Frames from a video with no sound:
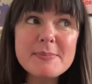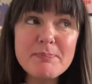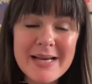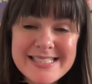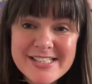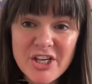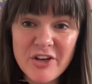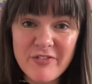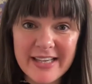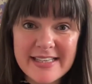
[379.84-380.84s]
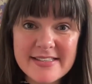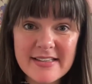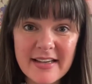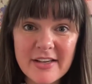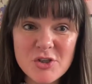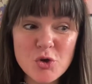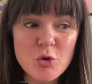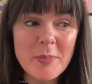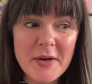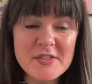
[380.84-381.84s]
my cervix had
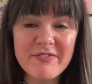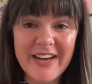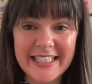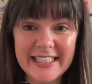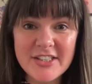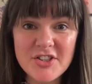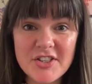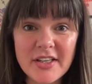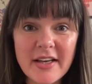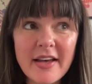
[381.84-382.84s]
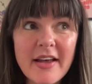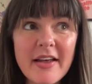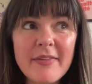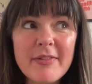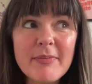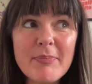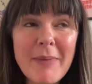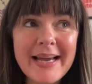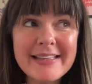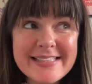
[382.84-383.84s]
almost vanished.
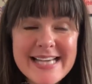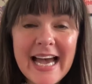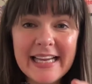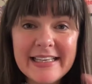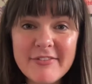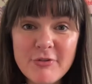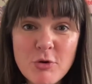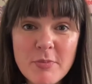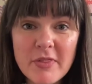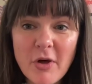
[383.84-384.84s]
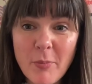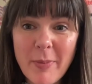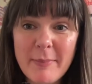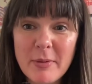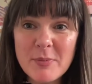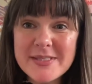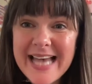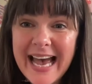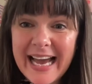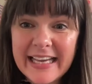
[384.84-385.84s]
My tiny four-month-old baby was
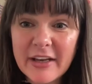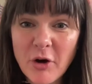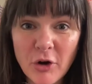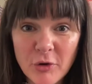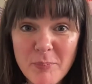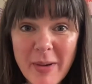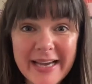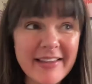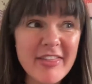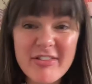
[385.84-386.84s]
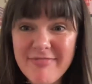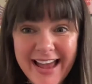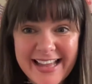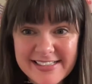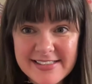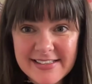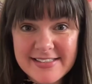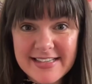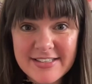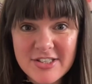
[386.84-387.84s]
hanging on by a thread,
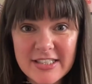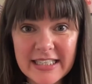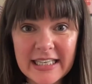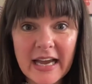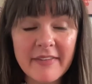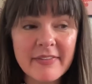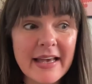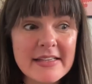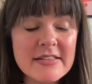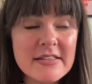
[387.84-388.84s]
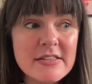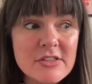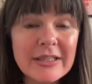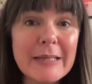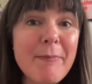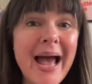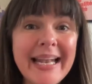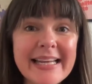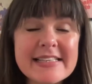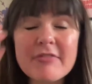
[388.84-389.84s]
essentially, and they suddenly
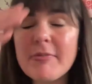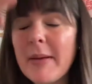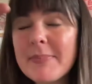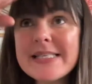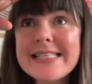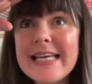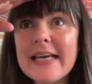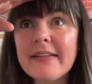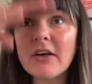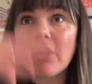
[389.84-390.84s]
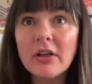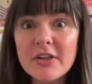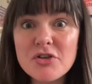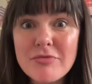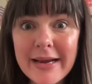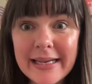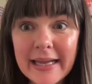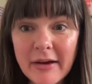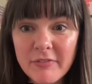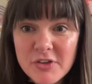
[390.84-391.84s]
panicked. I remember seeing the colour drain
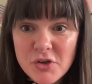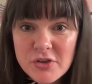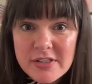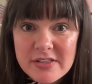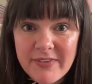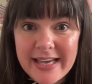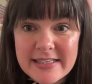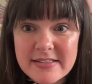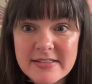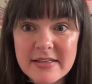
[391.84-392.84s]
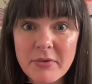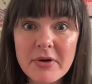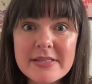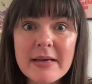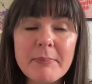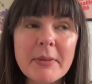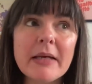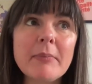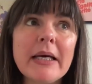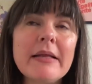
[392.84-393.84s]
out of the doctor's face as they were
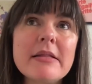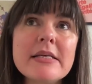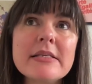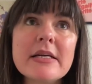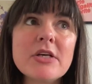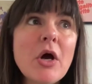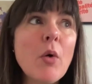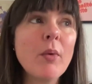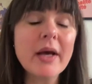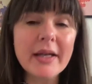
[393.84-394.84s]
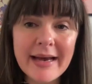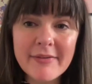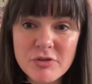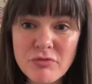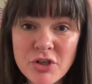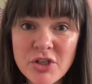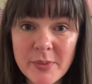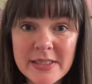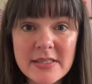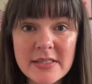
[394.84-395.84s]
examining me, and they said, we're going to have to rush you
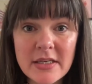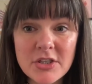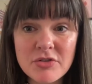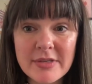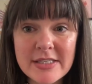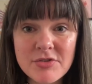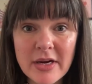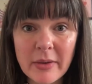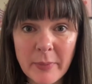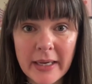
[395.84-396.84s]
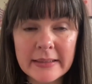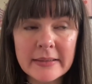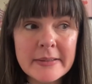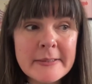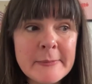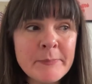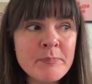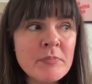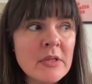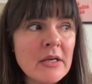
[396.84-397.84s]
into surgery straight away.
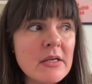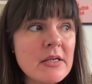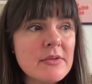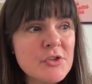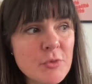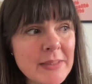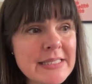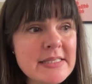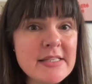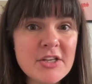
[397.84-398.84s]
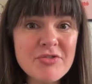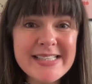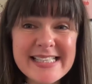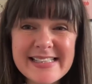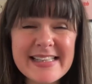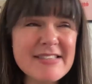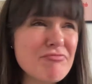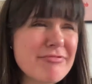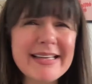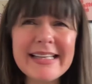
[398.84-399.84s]
Took me into surgery, did this
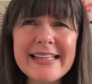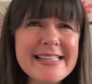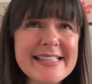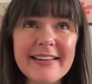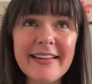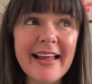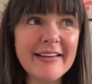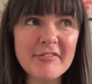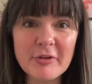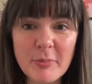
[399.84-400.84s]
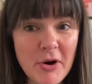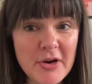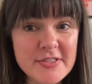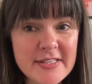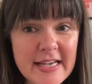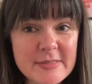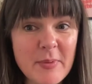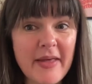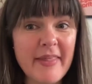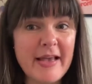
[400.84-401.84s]
really delightful process
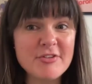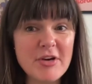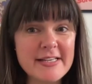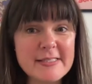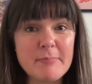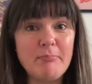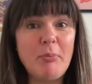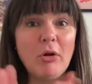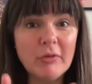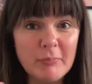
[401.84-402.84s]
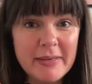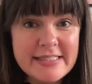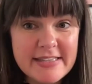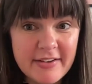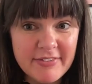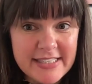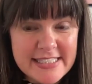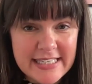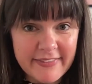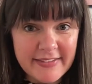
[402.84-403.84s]
where they tried to bolt my cervix
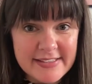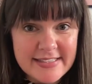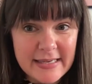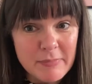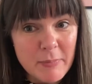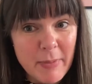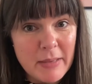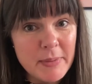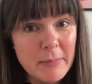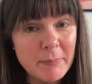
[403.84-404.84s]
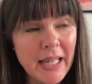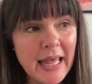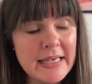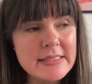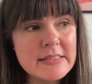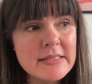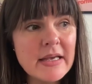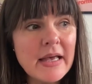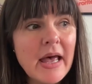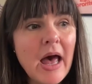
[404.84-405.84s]
together to keep the baby in place.
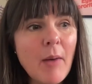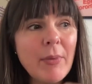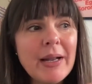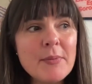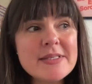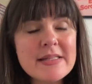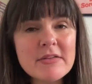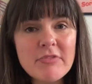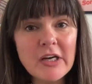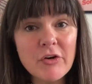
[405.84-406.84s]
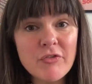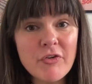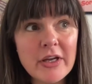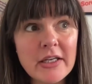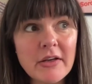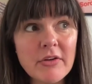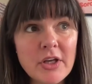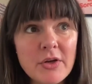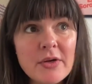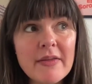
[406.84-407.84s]
And when I was in the recovery
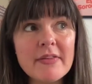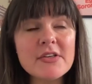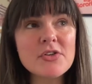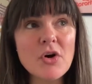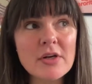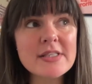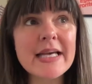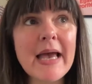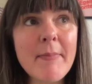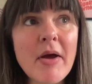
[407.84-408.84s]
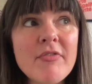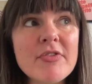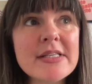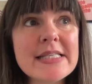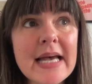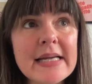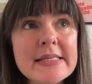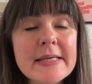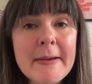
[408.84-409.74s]
unit, the doctor came over and said,